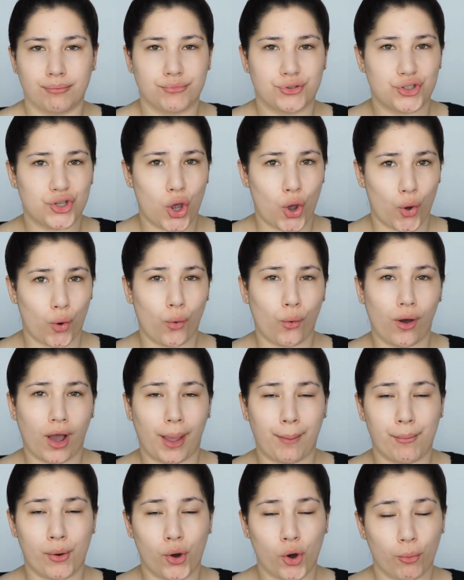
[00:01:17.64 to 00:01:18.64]
So
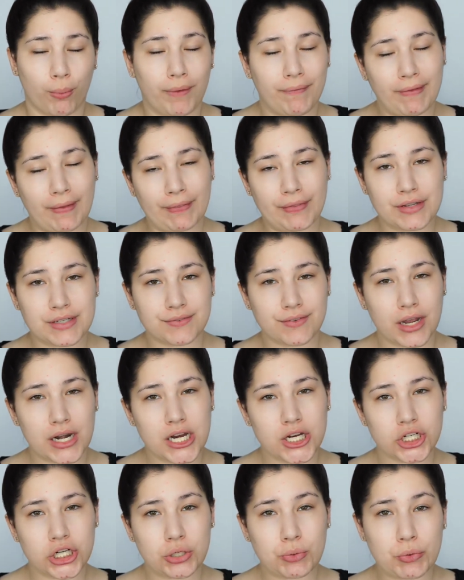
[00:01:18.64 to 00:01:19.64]
I'm hoping that this
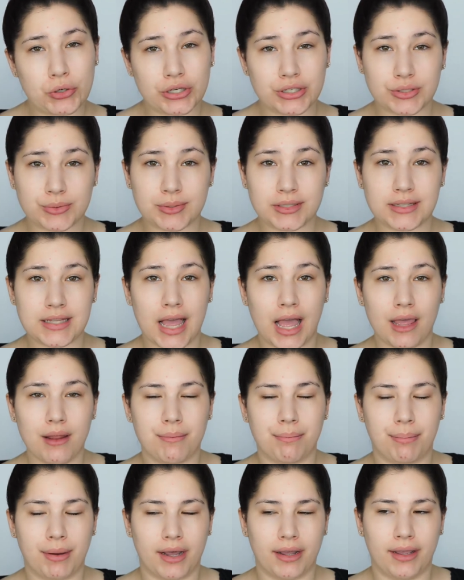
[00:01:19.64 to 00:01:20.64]
foundation works with
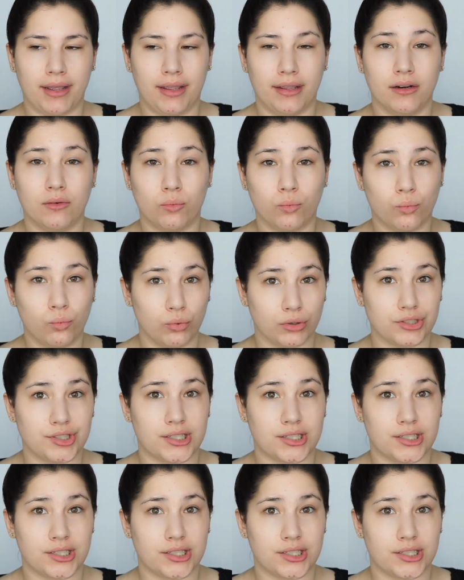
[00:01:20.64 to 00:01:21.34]
that, but we'll